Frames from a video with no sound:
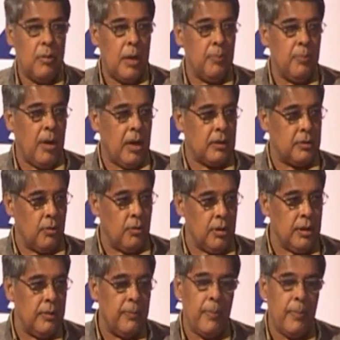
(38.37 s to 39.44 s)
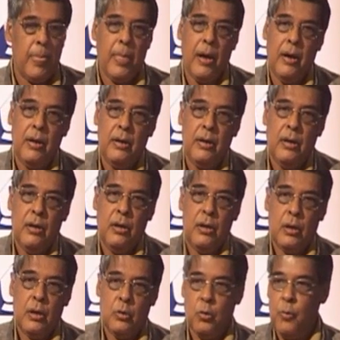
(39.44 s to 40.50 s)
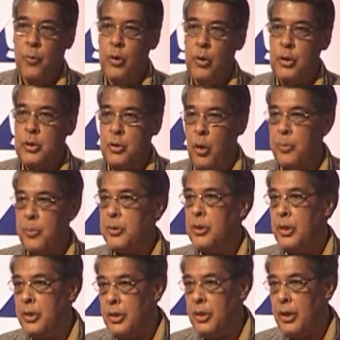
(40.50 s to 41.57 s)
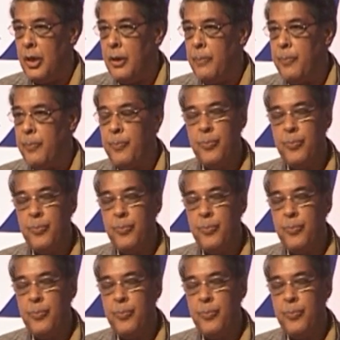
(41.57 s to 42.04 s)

by Mark Tully, No Full Stops in India.